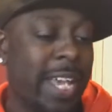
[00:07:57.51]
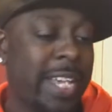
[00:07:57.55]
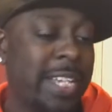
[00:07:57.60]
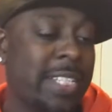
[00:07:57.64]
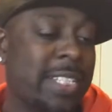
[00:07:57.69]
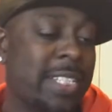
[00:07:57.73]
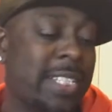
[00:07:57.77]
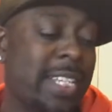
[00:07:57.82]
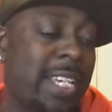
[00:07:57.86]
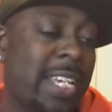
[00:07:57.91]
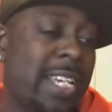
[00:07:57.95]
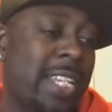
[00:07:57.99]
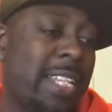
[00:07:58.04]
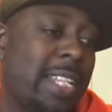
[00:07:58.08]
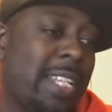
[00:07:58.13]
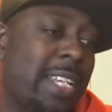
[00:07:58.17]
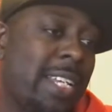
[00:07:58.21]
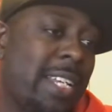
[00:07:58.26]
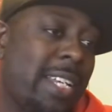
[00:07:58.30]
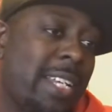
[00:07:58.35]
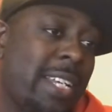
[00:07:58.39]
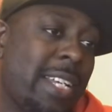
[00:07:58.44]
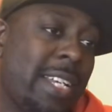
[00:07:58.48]
18
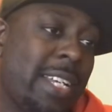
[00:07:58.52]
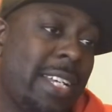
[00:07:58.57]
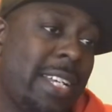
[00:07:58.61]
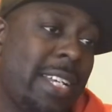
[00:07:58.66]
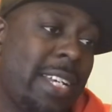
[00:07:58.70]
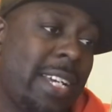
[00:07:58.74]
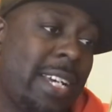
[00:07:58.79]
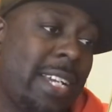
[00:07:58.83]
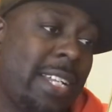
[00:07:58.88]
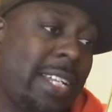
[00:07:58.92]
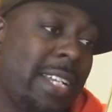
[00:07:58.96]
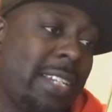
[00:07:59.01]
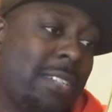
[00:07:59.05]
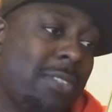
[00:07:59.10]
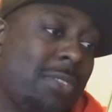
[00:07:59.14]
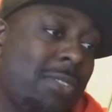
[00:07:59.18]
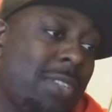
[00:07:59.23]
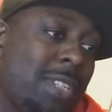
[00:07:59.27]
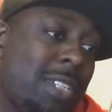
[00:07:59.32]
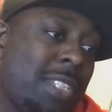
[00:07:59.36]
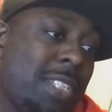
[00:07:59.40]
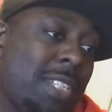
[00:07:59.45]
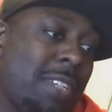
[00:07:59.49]
and
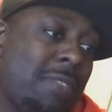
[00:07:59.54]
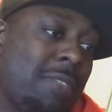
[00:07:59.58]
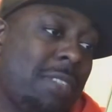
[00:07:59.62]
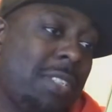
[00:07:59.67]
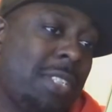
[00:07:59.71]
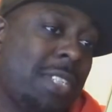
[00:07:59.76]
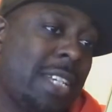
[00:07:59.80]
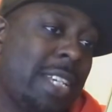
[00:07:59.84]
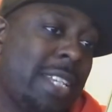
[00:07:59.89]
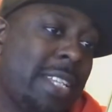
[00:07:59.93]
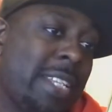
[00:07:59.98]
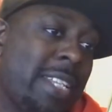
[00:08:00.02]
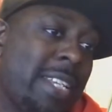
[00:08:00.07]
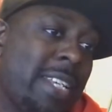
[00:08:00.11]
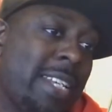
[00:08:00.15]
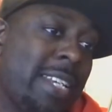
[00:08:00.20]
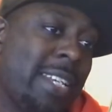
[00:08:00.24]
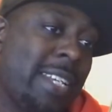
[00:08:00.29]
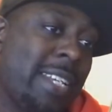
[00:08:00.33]
Android 17.